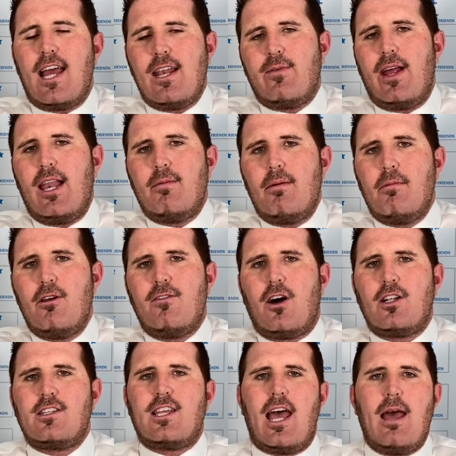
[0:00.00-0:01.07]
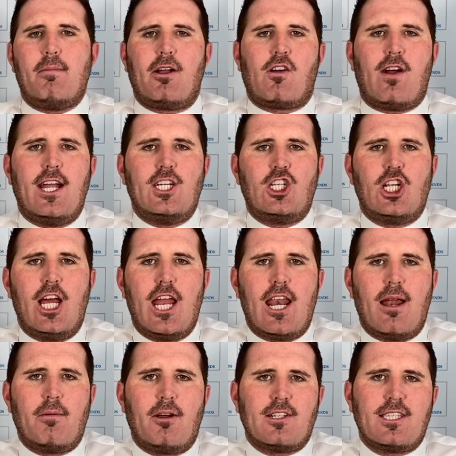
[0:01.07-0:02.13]
Anyway, let me move on to emigration.
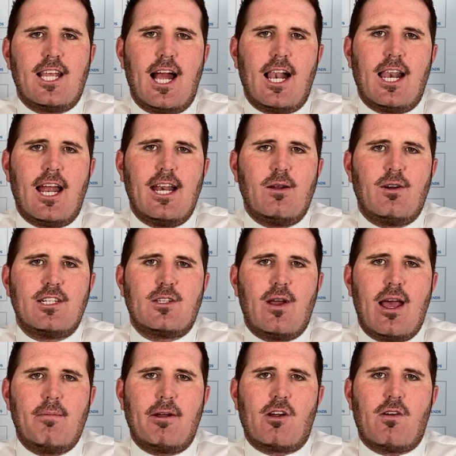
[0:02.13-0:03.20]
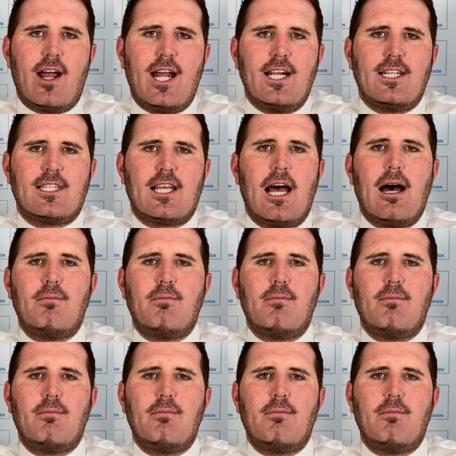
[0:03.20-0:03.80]
I'm not telling anyone to emigrate.